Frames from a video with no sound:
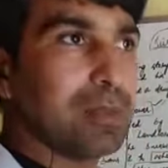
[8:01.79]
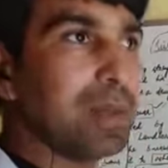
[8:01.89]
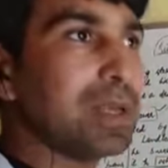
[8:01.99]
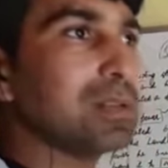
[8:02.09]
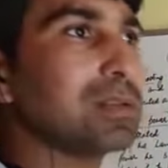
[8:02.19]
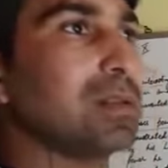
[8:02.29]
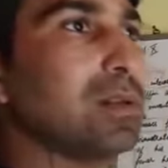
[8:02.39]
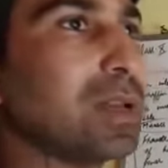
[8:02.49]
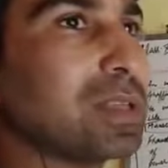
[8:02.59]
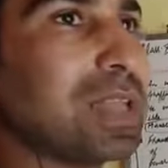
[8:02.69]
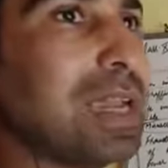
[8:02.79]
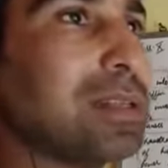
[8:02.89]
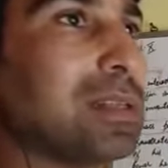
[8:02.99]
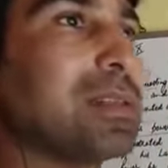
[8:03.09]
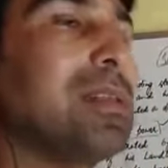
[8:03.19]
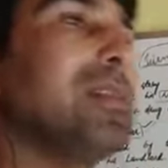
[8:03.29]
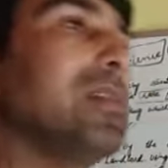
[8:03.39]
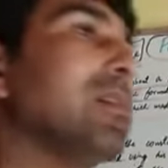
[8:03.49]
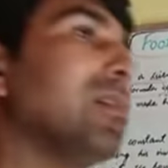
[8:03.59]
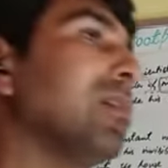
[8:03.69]
Because look, a scientist, he
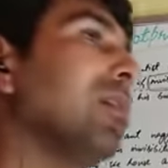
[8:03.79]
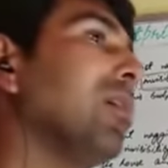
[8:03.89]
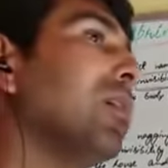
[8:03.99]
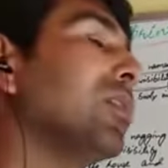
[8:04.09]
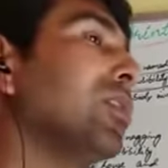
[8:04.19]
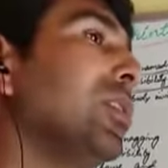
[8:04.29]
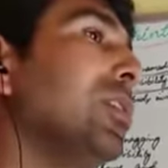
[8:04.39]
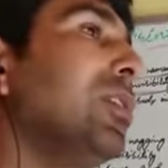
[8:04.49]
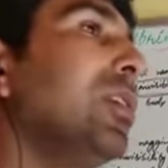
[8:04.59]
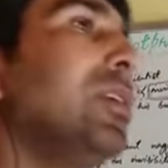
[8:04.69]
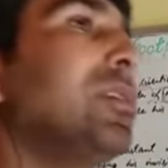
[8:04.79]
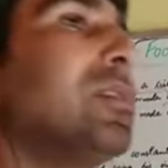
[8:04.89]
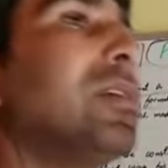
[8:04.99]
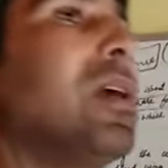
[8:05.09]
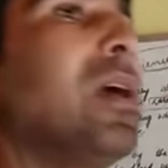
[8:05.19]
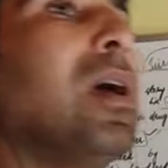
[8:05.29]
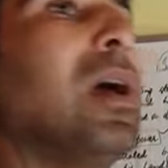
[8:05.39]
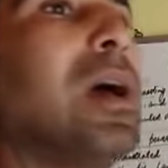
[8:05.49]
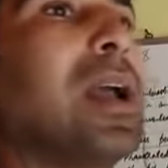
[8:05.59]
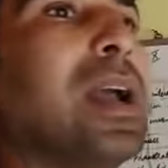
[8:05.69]
or she needs
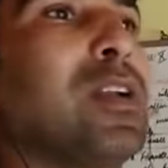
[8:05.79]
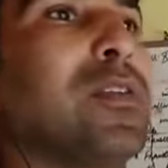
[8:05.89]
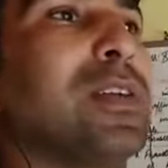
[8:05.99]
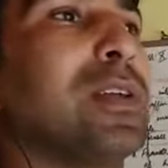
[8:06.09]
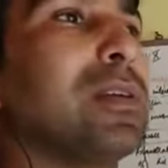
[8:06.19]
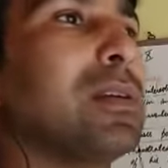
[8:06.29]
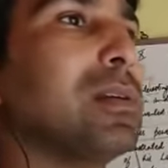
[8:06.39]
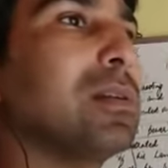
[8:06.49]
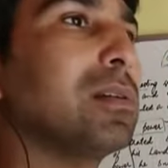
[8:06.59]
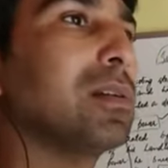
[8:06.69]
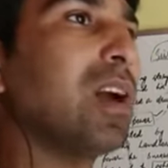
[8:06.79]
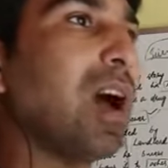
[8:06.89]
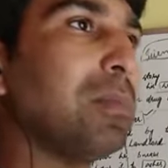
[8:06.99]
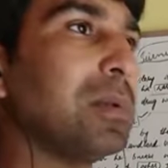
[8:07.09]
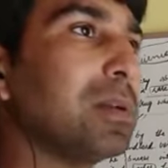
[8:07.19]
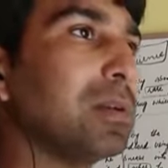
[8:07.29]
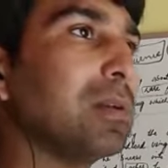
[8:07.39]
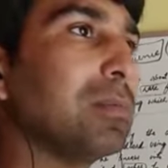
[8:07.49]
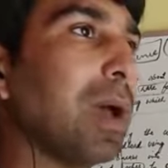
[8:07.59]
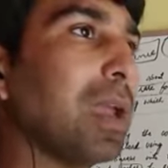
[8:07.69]
a kind of a calm
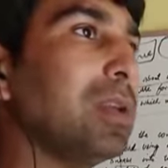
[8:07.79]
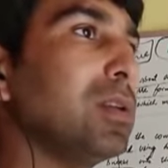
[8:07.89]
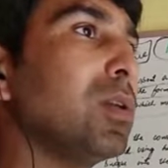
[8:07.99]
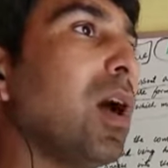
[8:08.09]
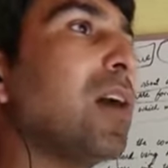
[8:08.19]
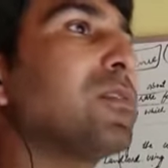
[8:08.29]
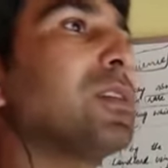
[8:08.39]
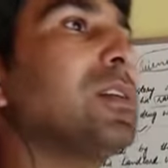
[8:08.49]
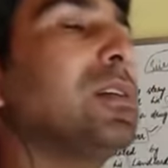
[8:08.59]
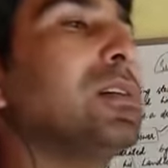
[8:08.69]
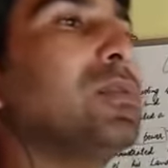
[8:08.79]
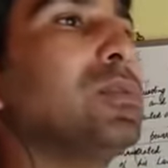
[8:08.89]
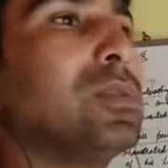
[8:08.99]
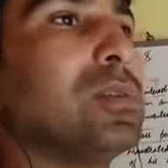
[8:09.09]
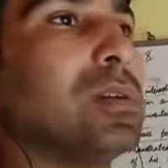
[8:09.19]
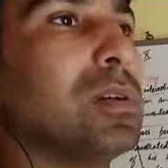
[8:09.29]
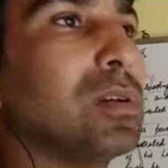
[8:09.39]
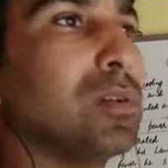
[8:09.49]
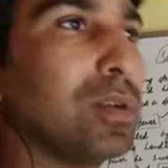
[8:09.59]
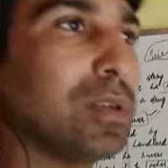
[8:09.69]
mind after
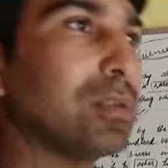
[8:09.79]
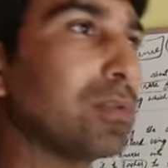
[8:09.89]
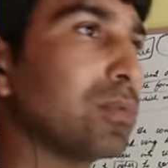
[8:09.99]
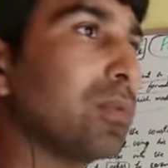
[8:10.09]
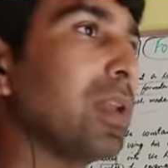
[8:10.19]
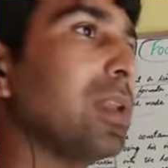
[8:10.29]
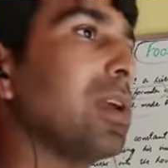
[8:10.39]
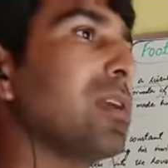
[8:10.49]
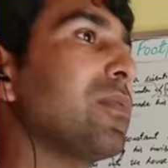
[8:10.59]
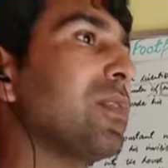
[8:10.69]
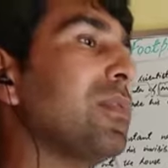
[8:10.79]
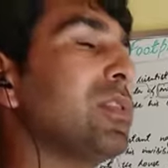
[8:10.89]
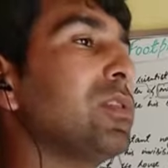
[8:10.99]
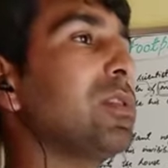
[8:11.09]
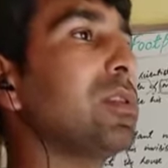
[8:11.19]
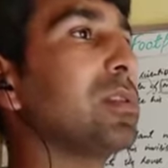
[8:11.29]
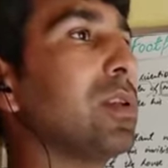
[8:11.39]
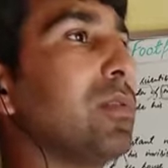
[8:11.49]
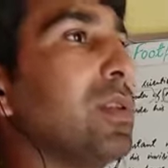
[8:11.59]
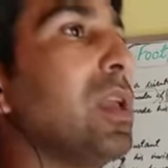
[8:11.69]
going through any kind of invention or
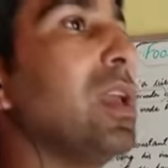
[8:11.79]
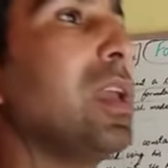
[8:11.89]
discovery.